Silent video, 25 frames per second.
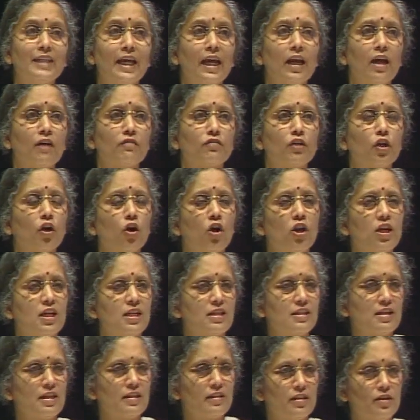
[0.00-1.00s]
Thereafter,
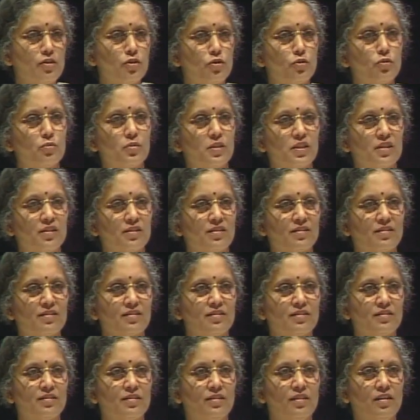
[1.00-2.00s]
God has nothing to do with
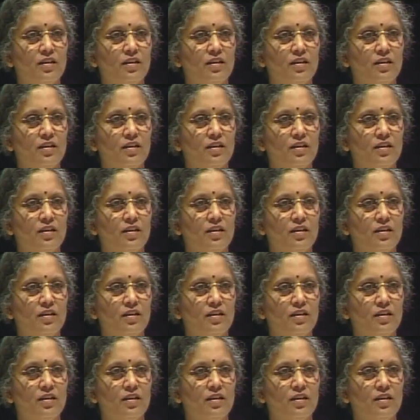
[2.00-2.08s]
it.